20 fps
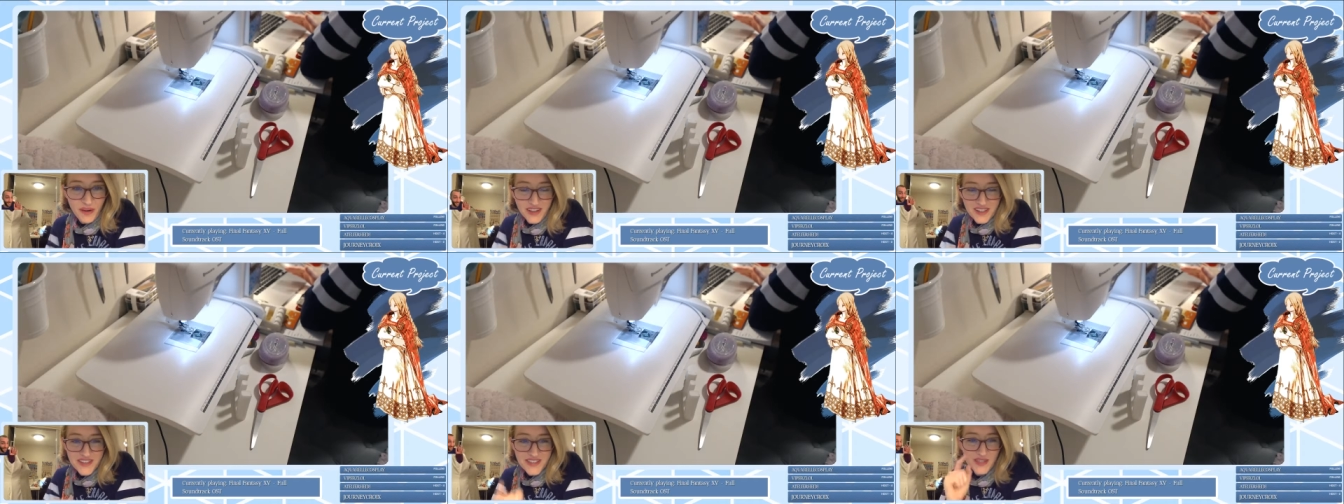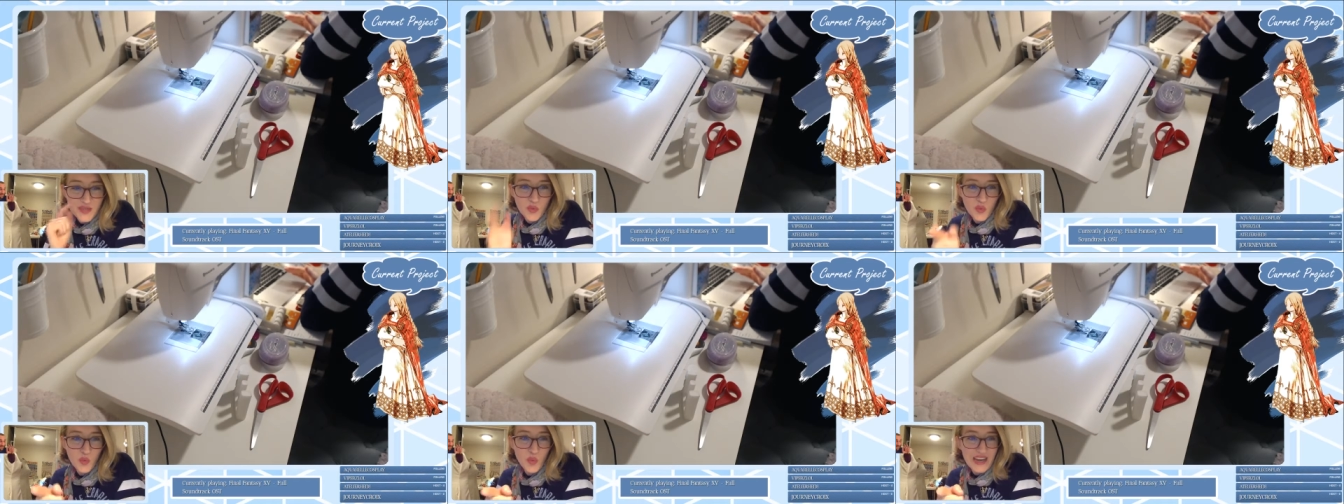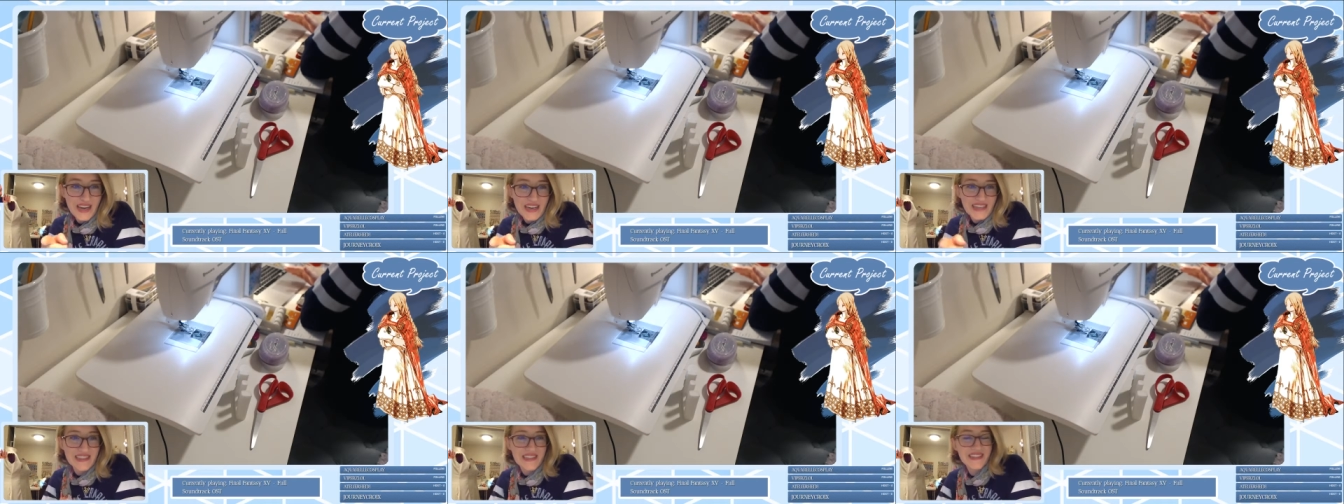
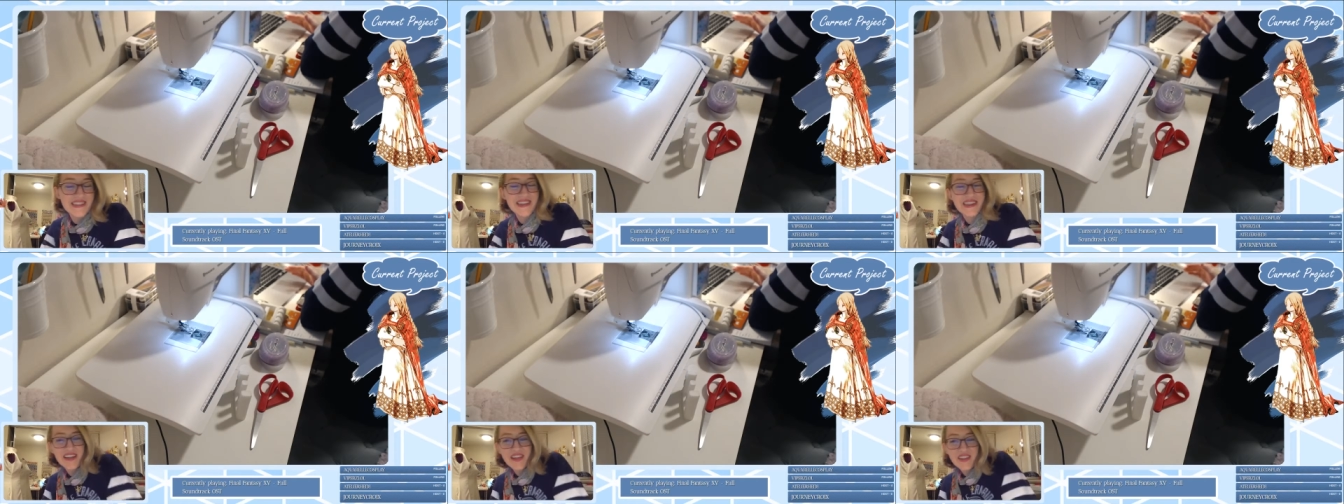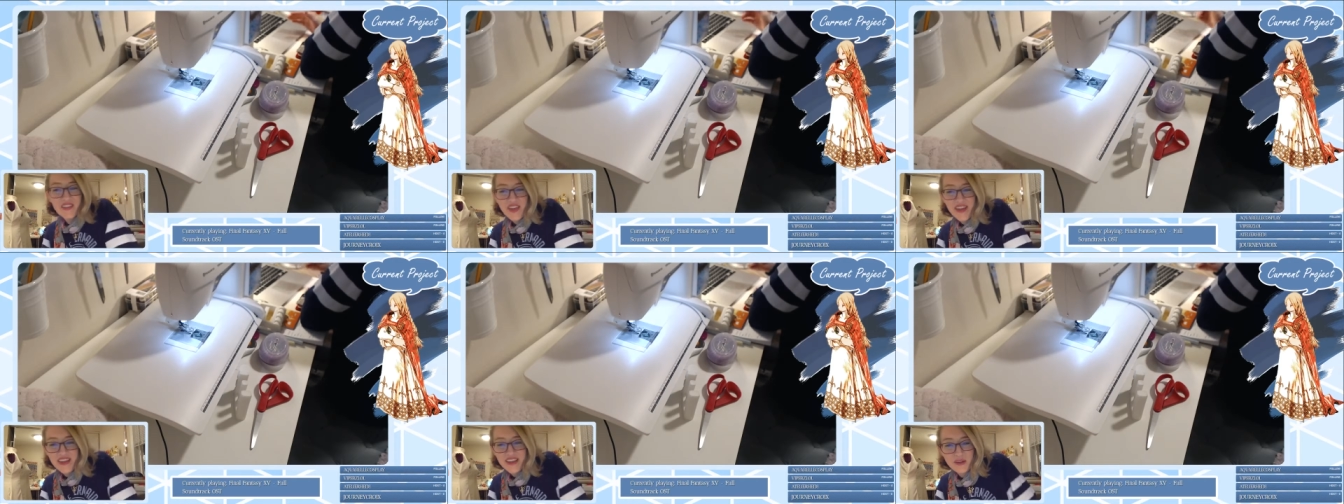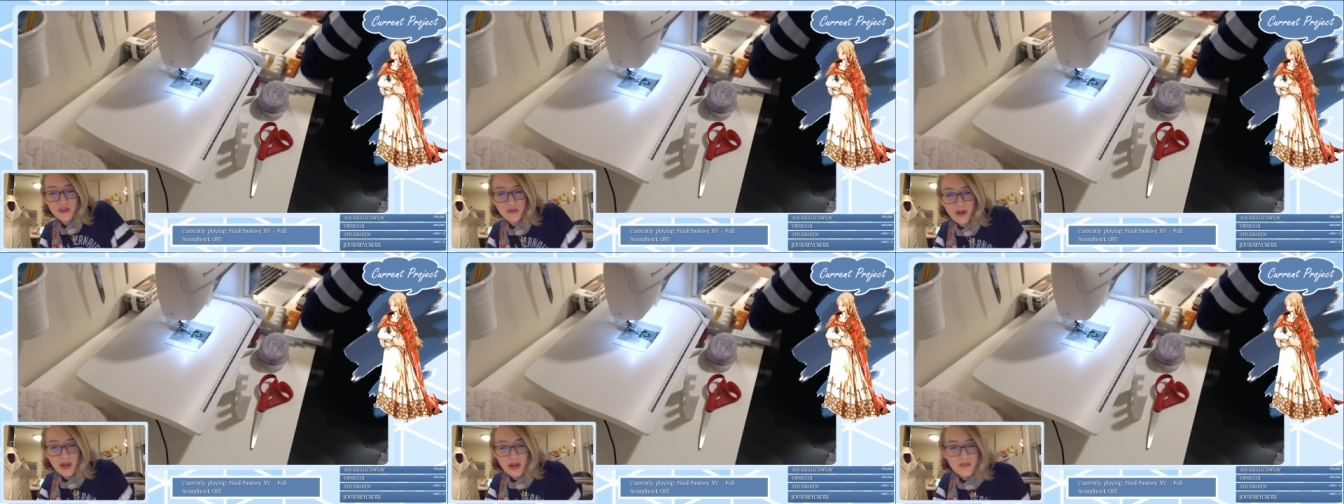Sweet. Thank
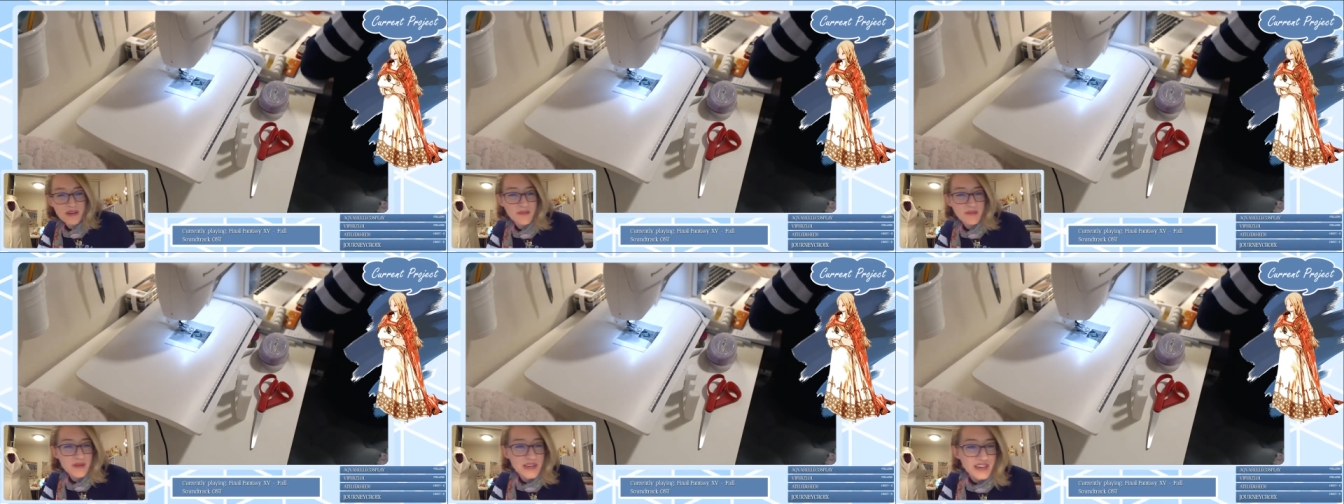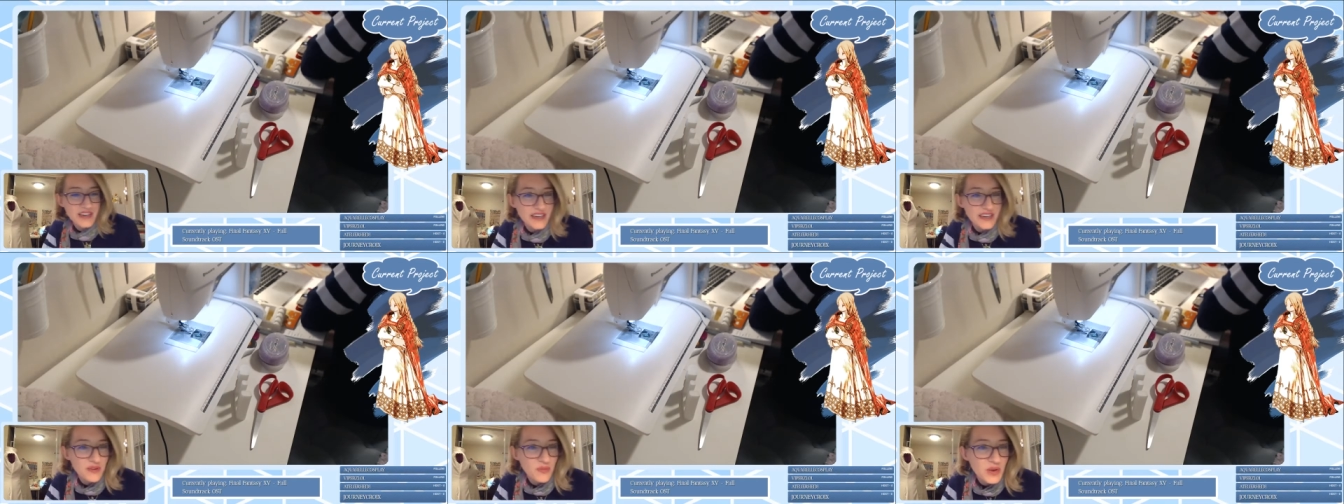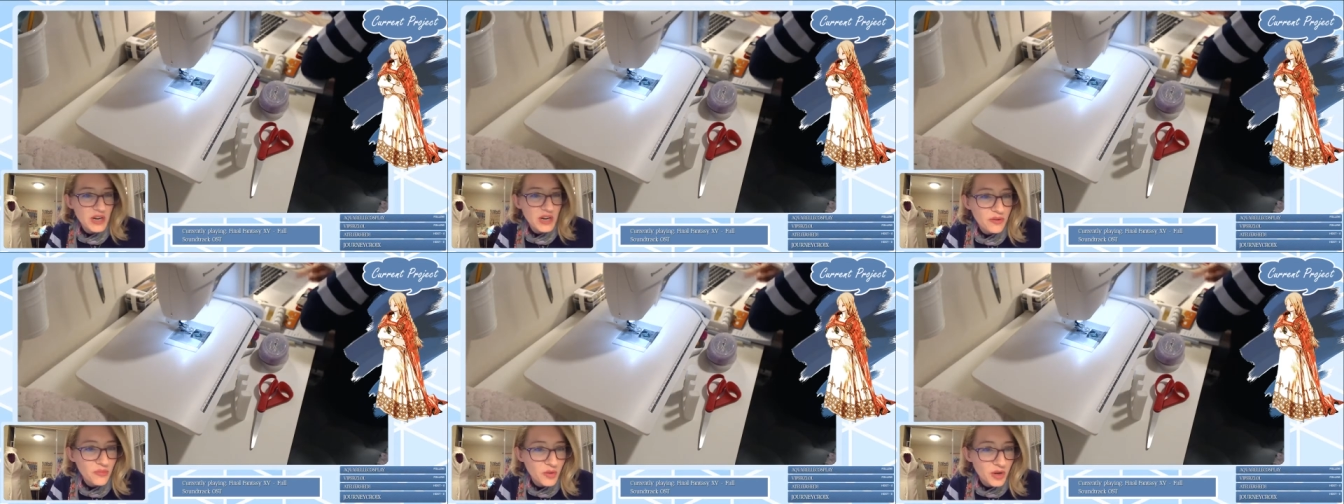you, Rabbit. We can
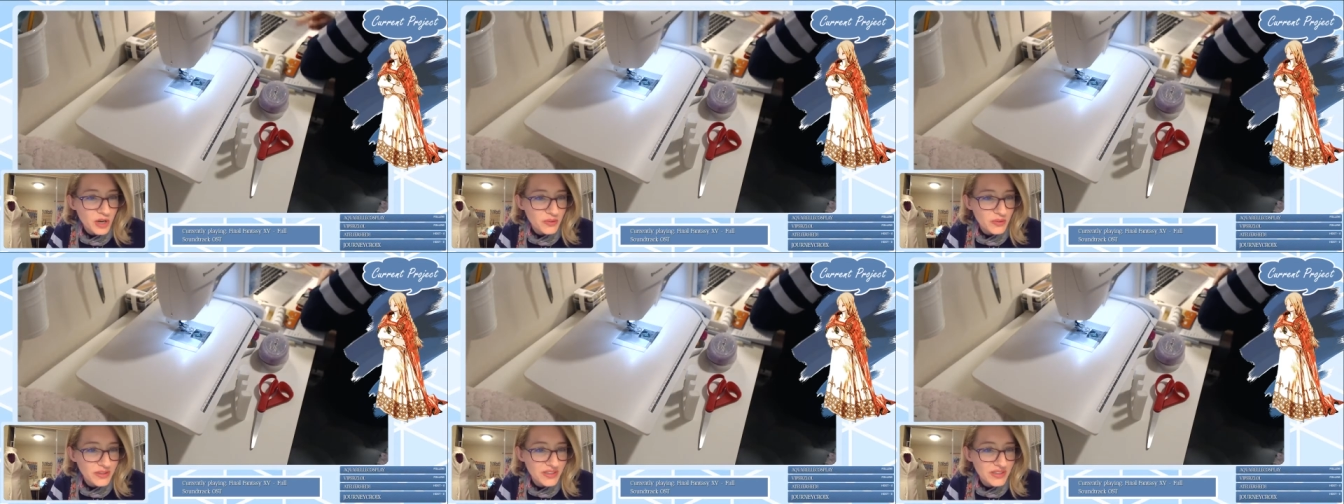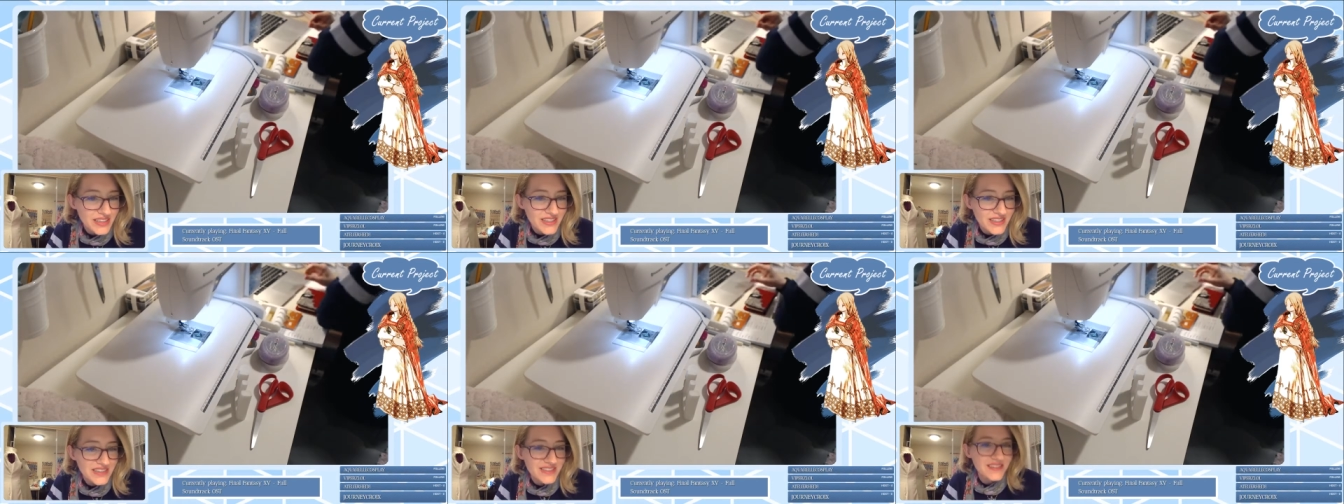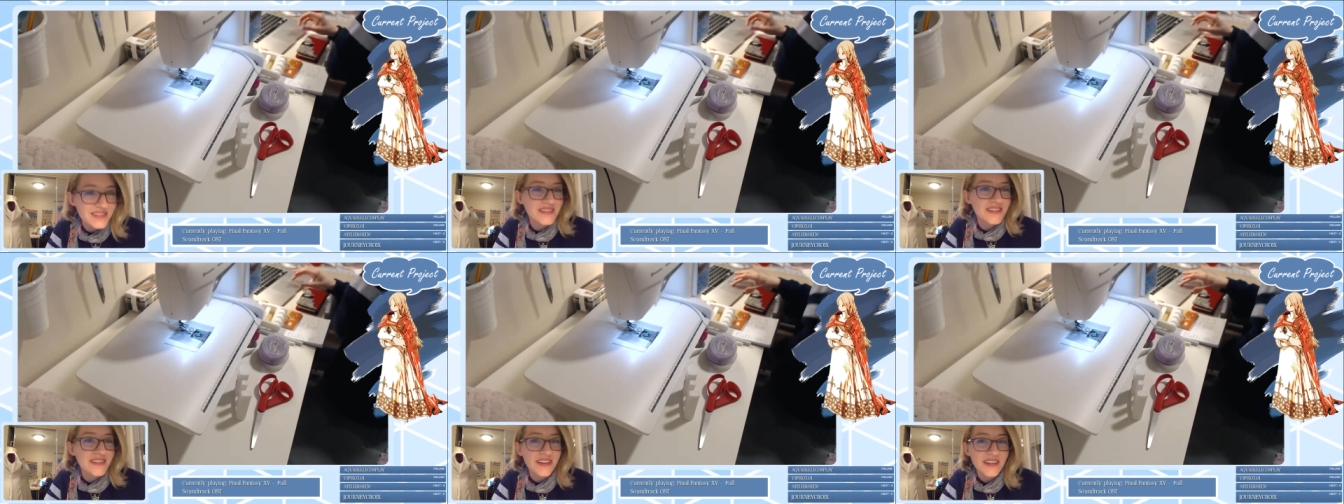we can work with
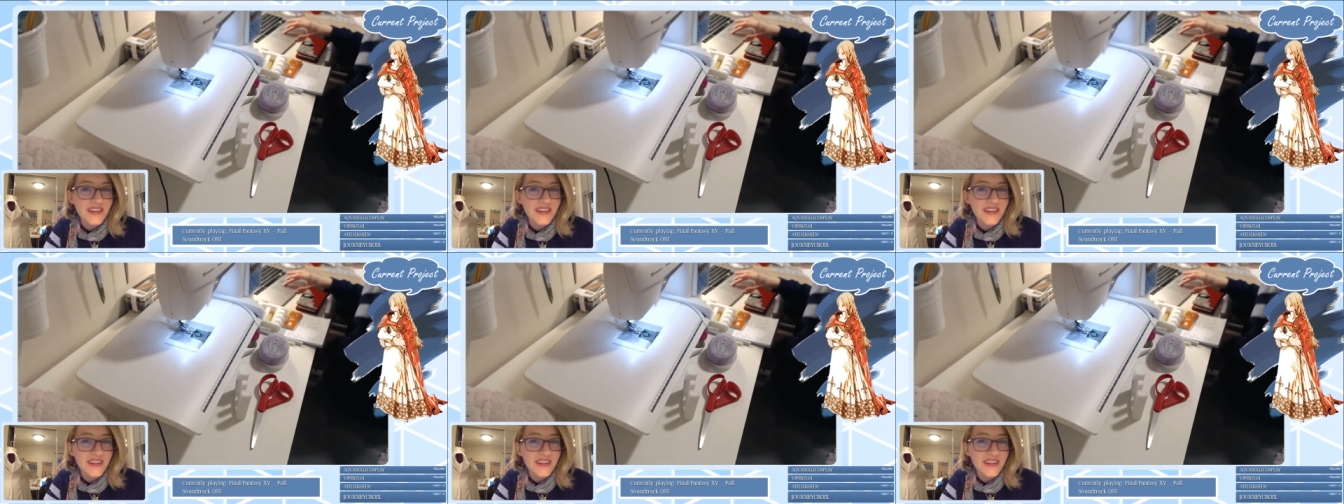this.